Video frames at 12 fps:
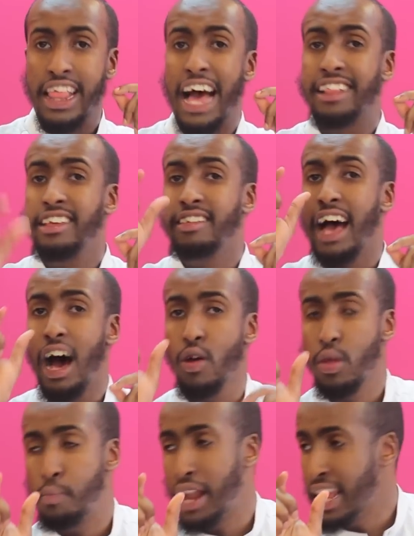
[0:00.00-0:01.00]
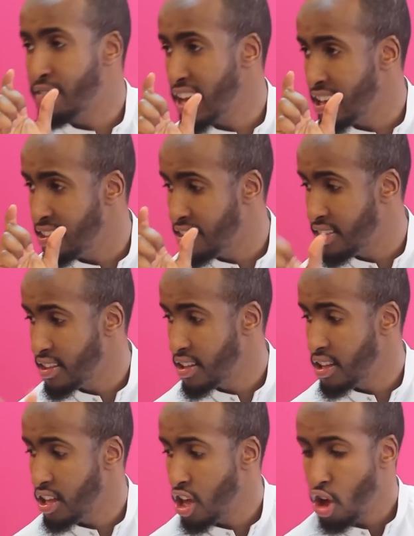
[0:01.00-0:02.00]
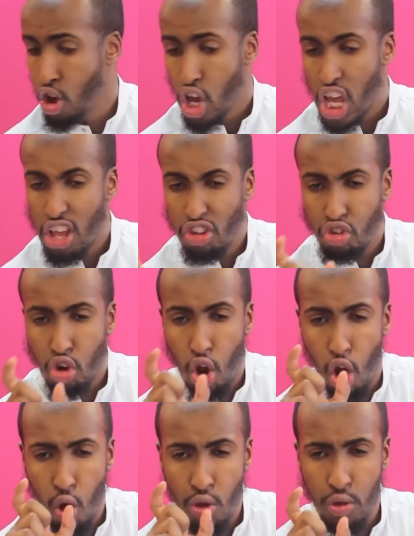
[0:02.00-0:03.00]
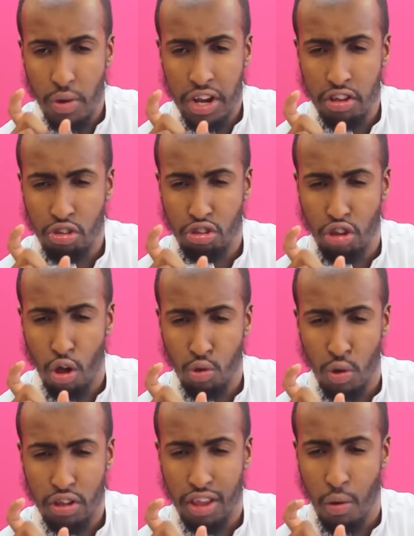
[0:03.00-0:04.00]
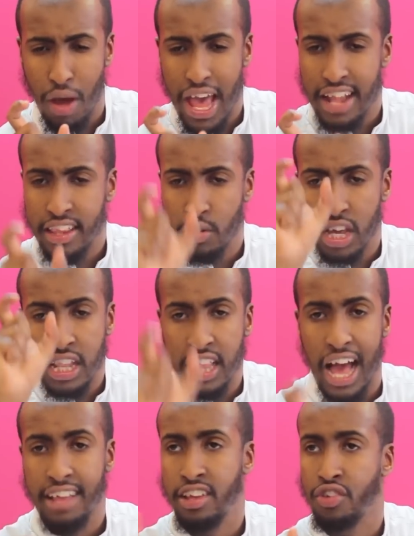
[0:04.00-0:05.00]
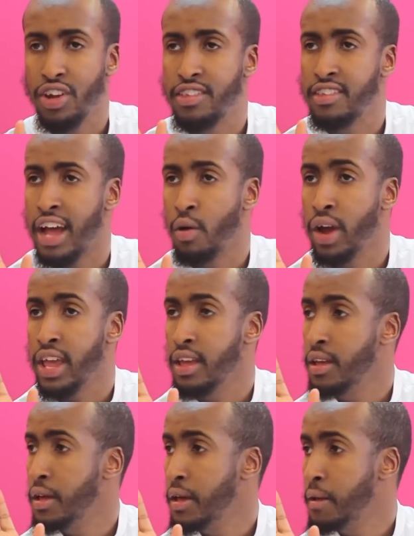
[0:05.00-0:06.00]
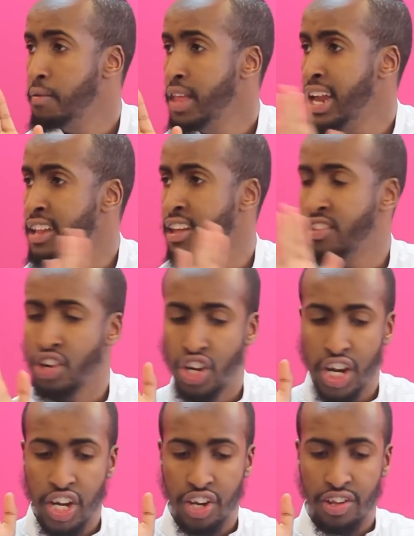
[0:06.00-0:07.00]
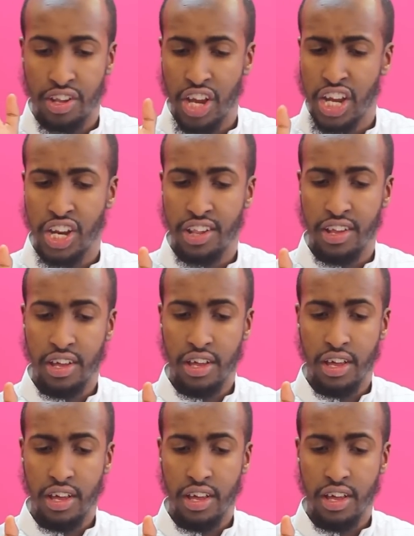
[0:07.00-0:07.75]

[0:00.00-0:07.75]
That is how the believer is. He's clothing when he is told what to wear until he dies, he dresses that way. And he doesn't change it. Change it.